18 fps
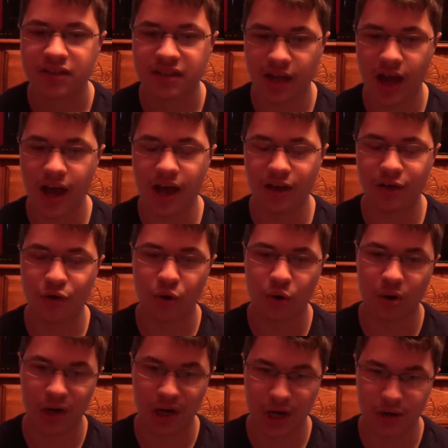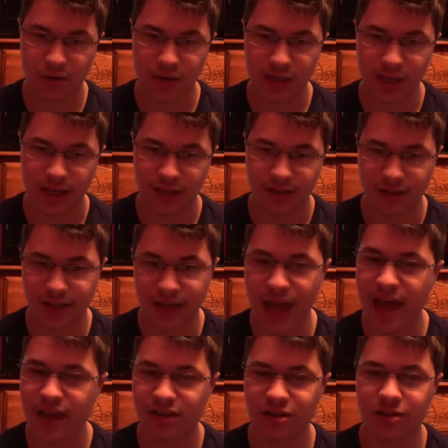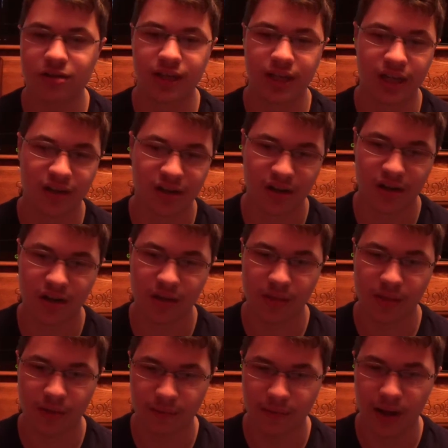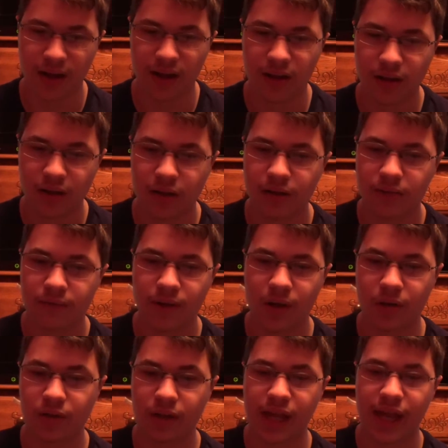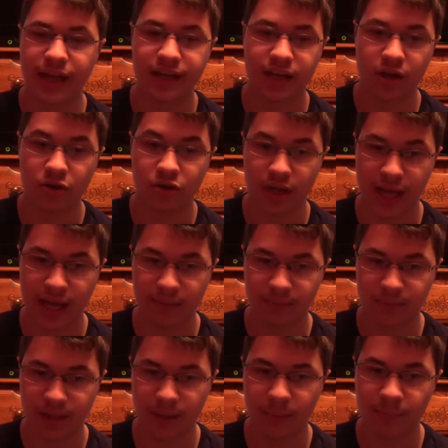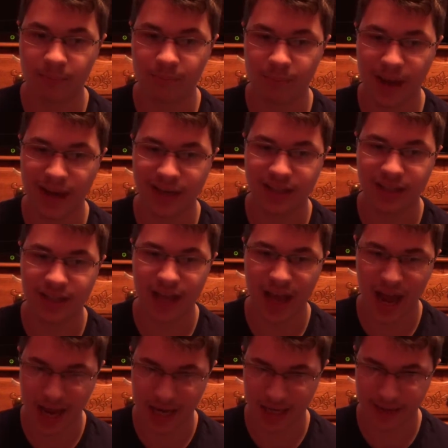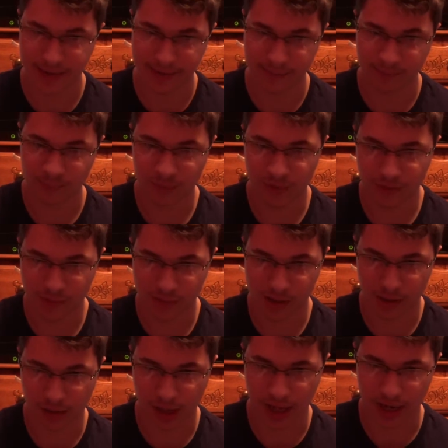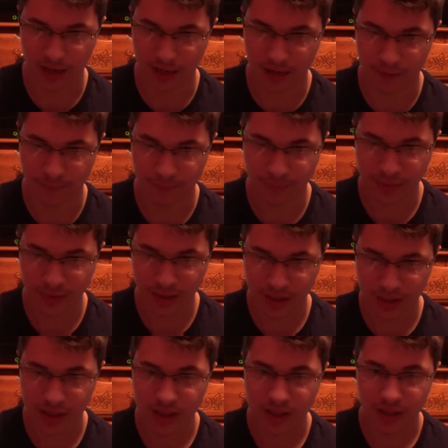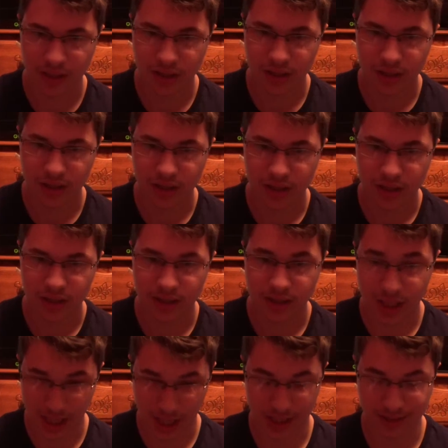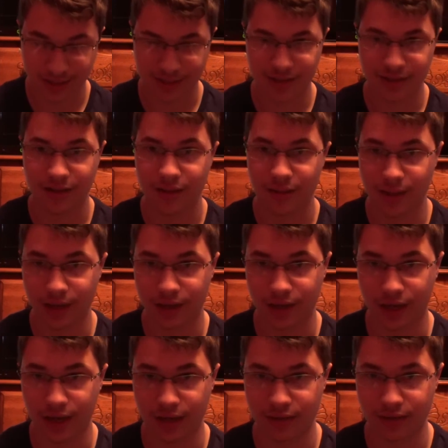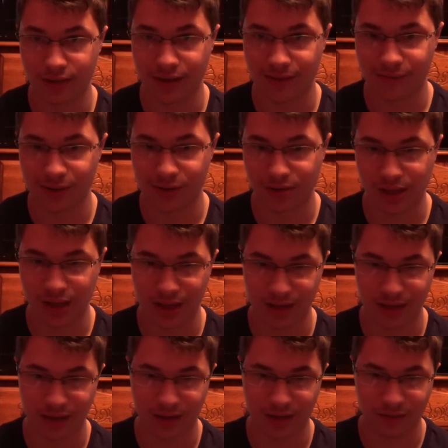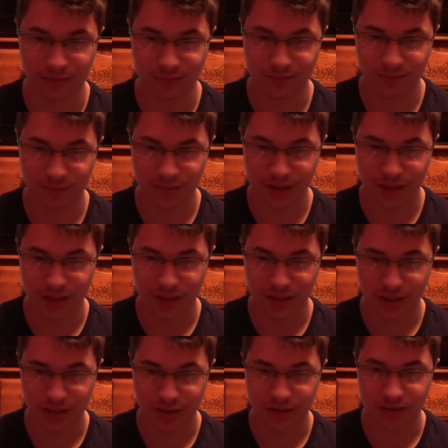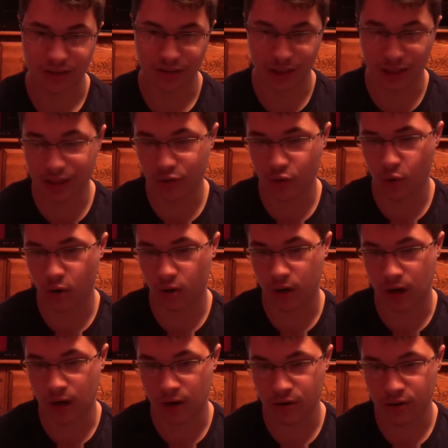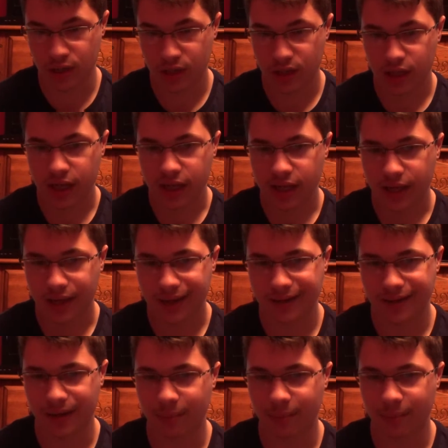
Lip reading: Takoro is a castle near the volcano named Mangaya volcano. Yes, there is a volcano. Likoro is